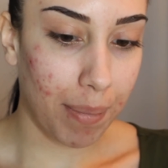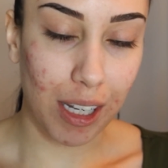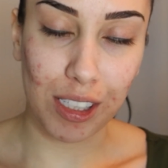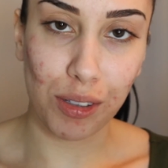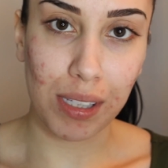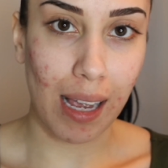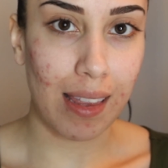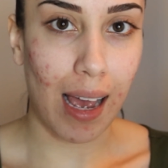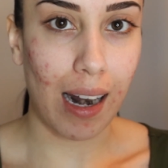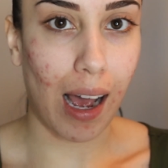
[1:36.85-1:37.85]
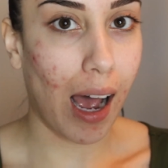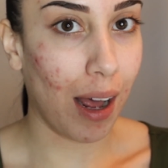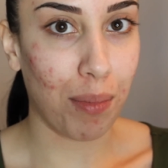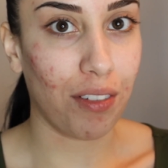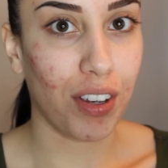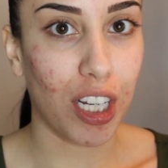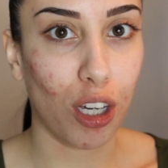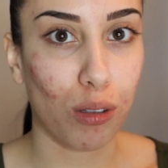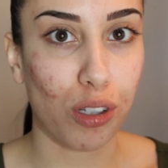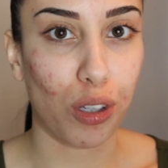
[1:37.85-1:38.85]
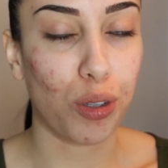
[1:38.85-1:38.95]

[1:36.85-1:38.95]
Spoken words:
because you said that on my videos